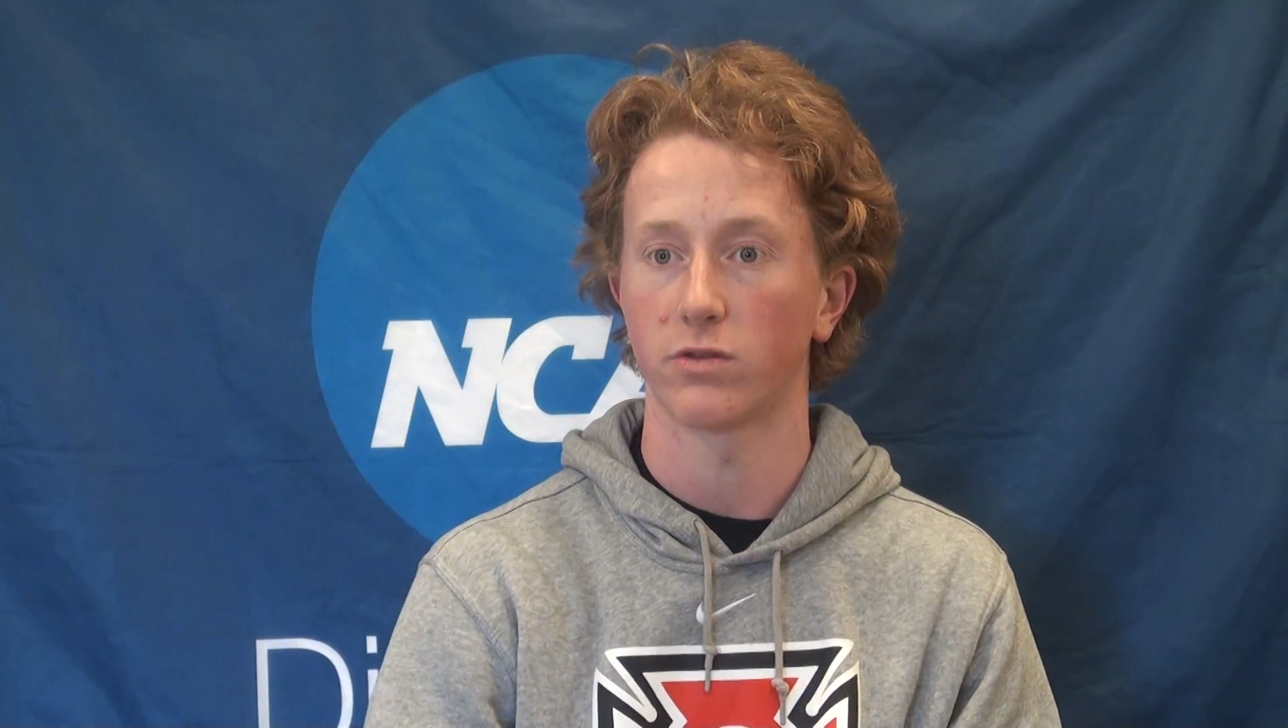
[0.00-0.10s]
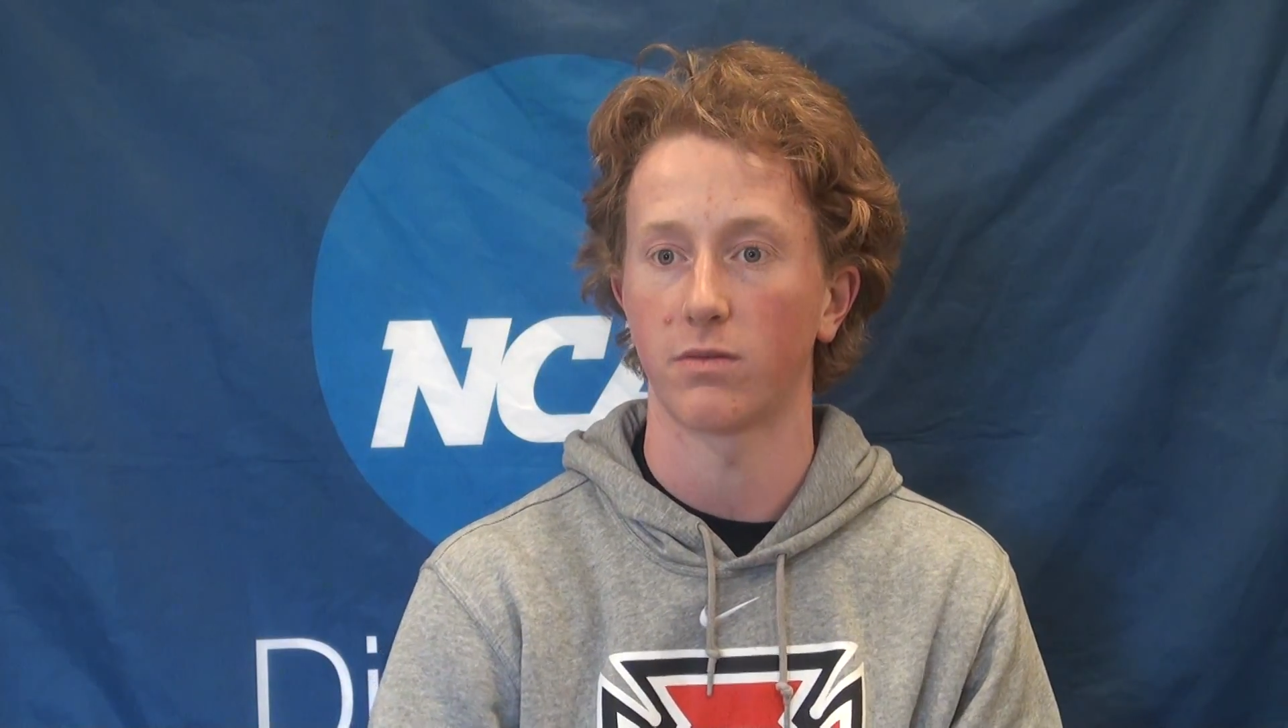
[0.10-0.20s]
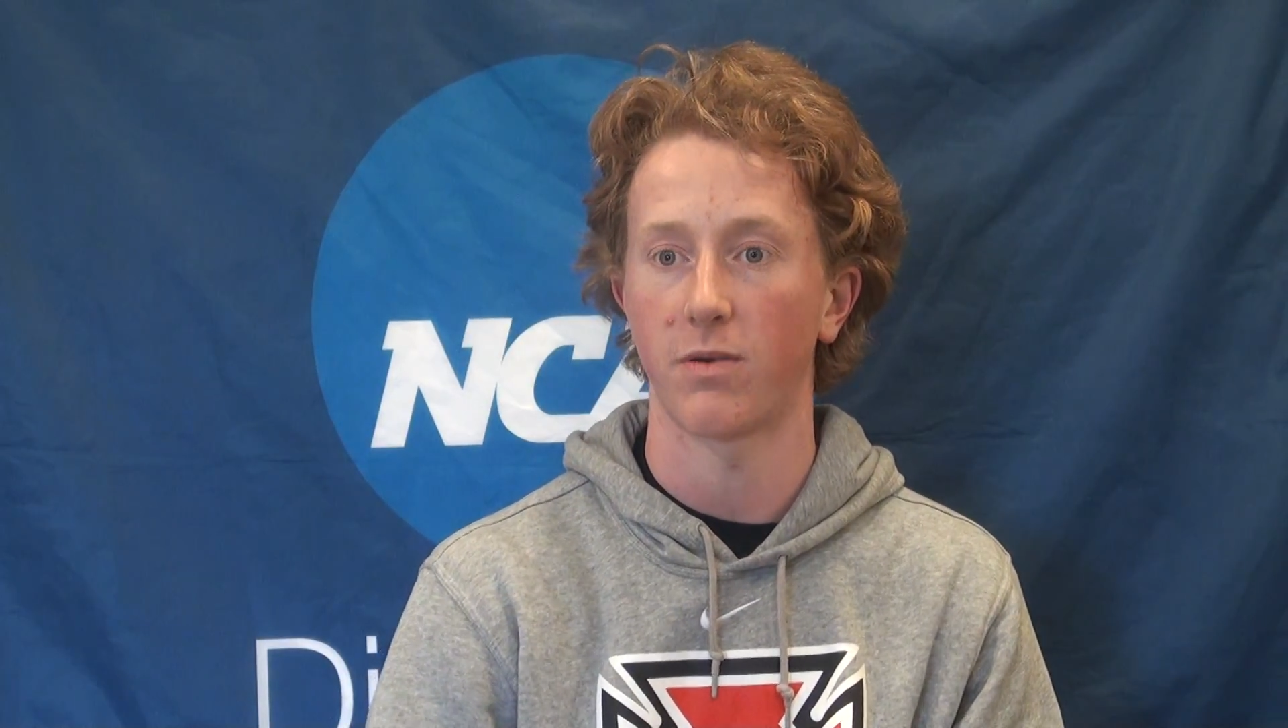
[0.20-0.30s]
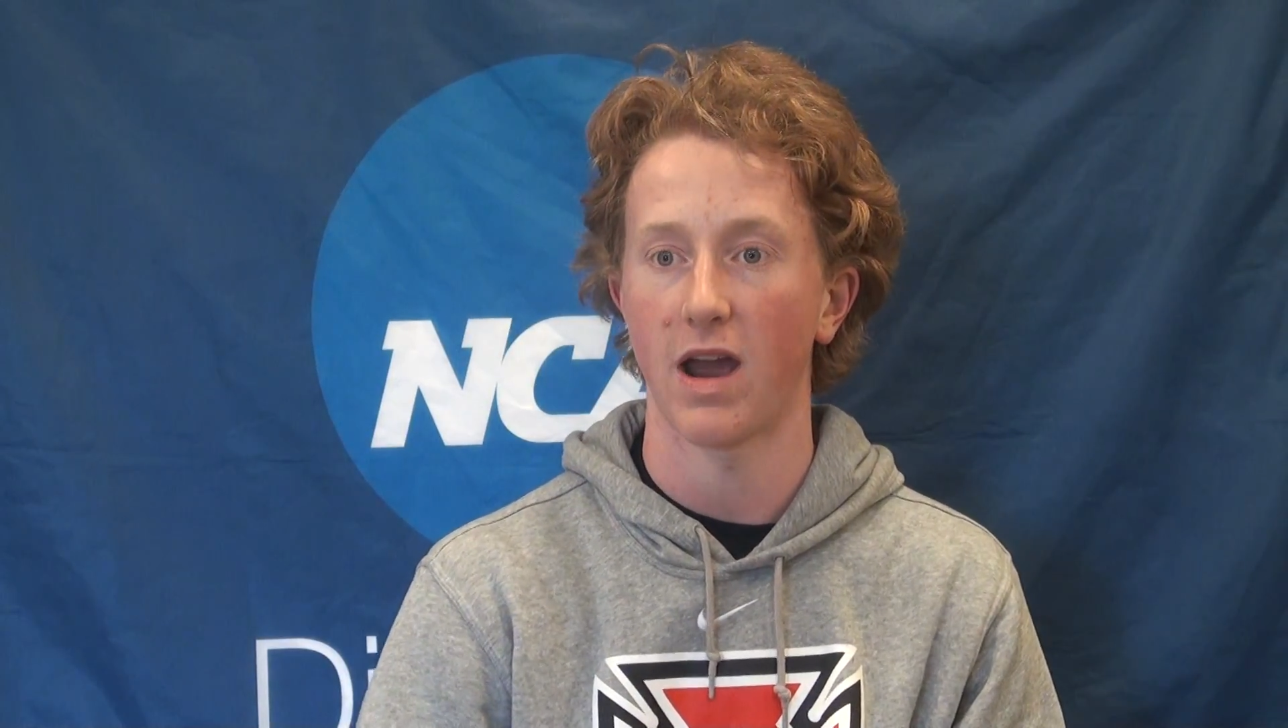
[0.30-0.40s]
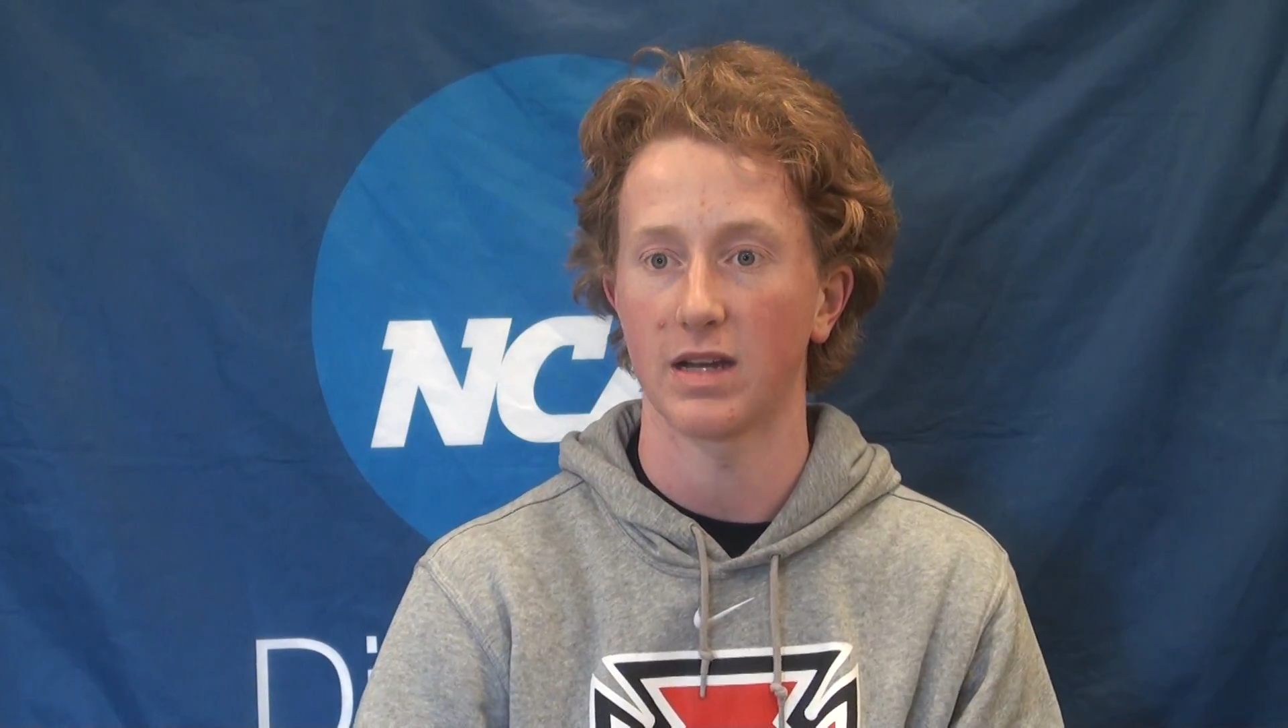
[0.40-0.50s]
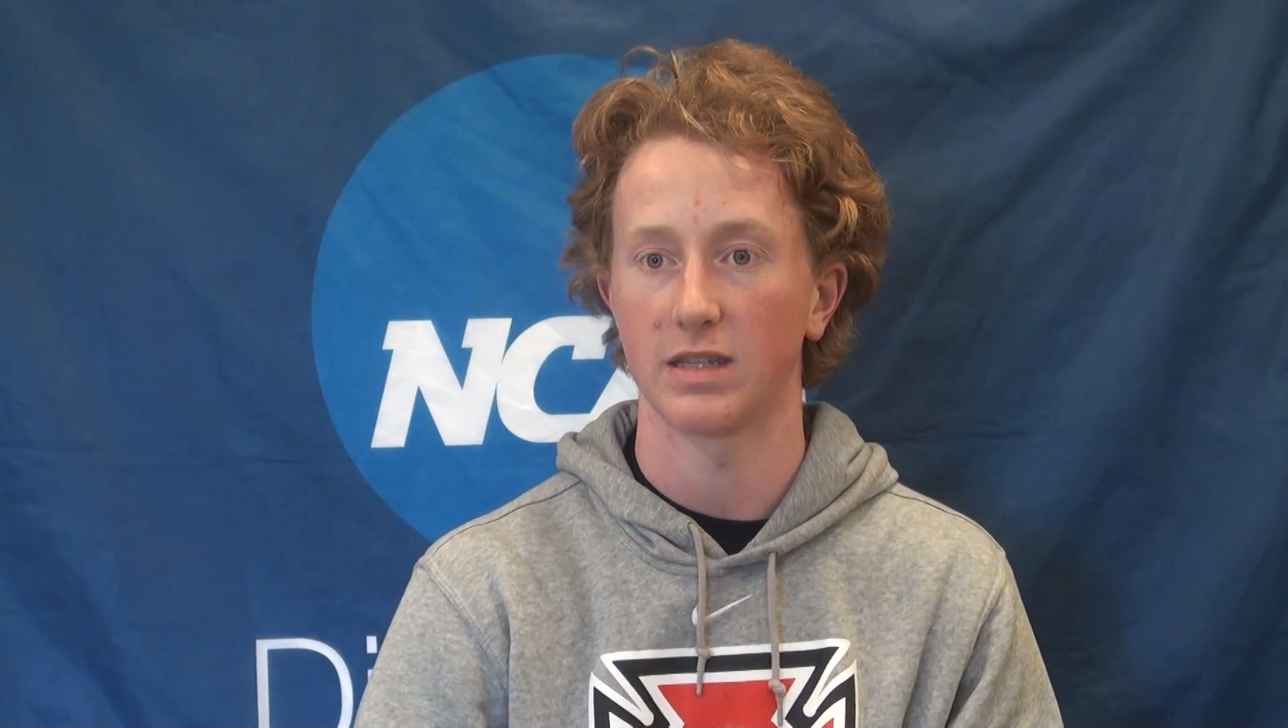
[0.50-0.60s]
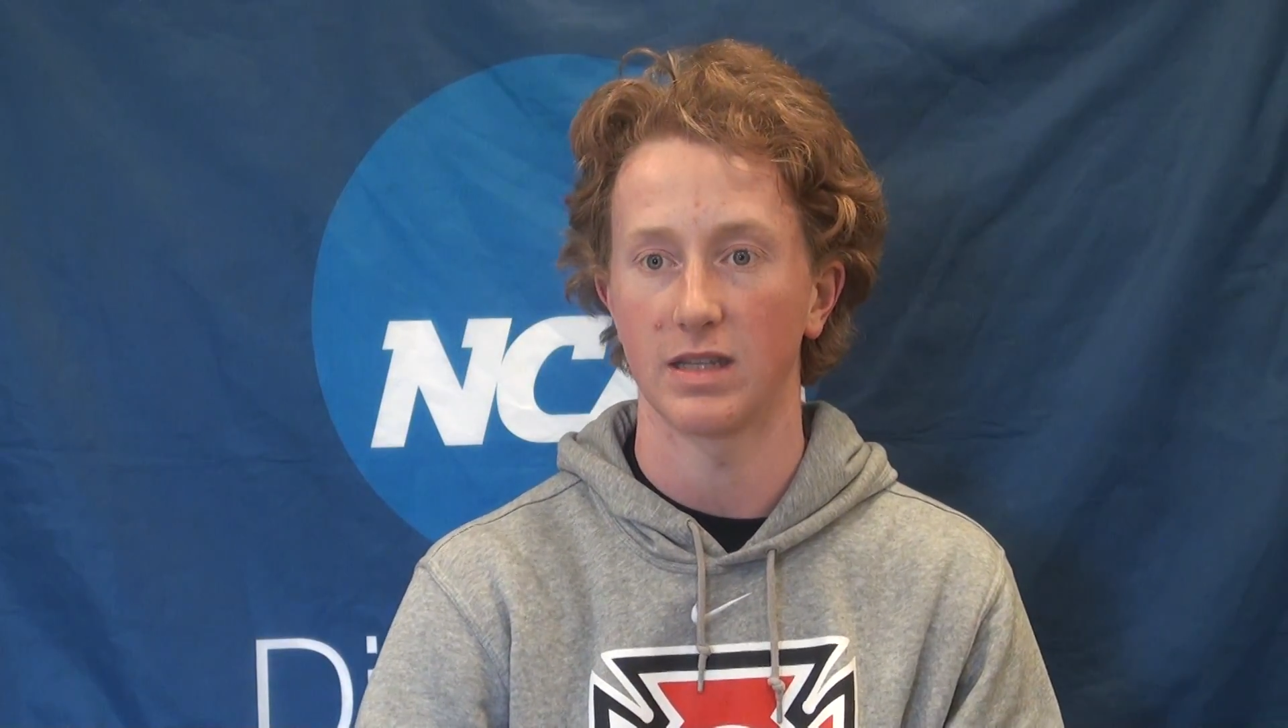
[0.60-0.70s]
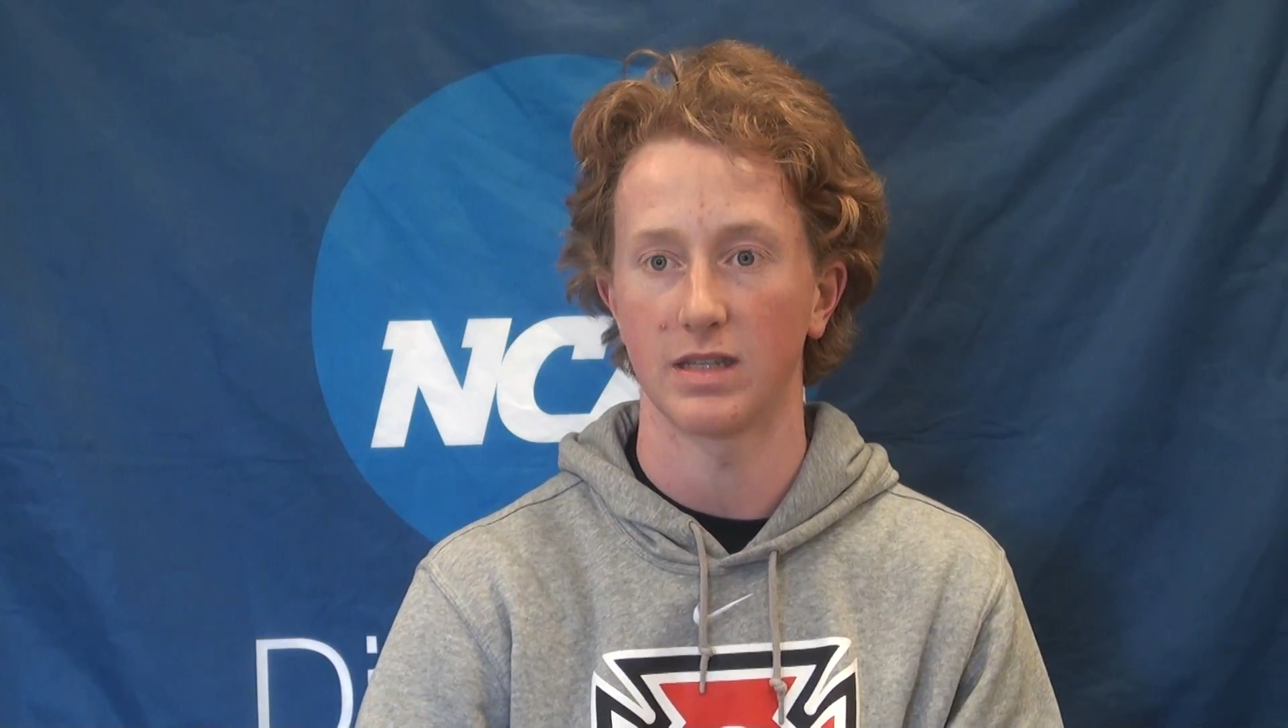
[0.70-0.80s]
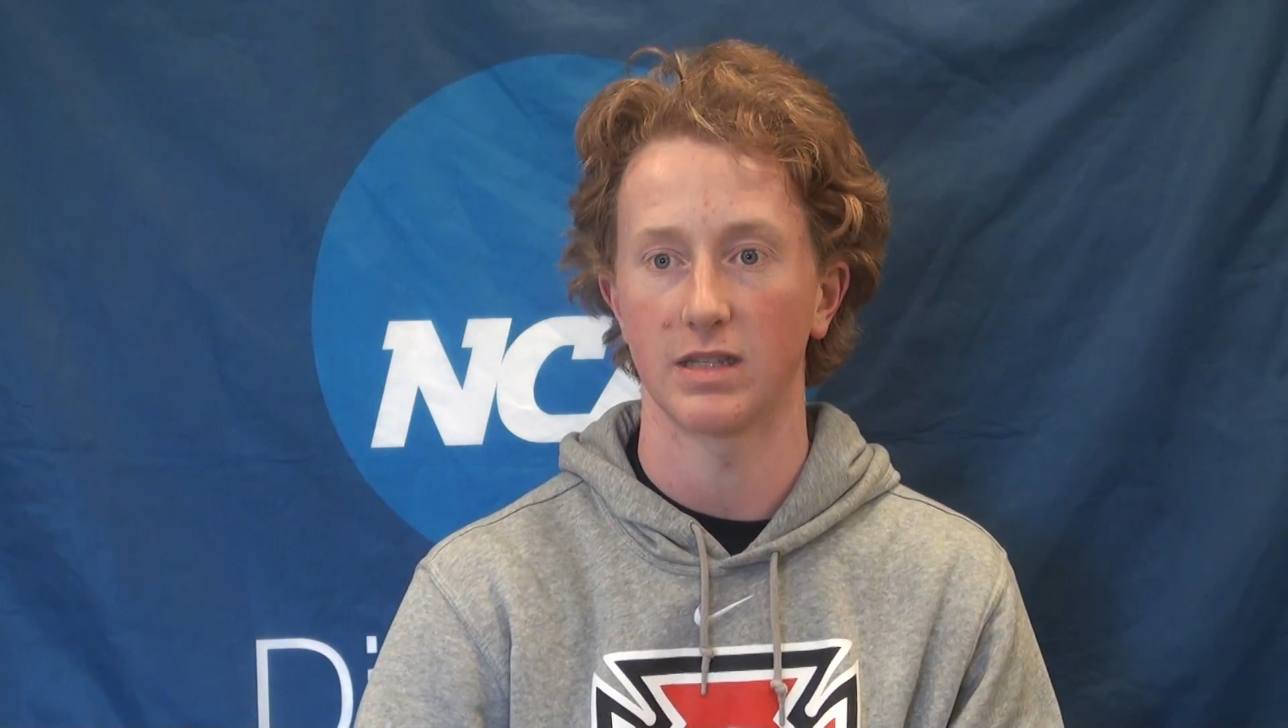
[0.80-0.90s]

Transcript: for practices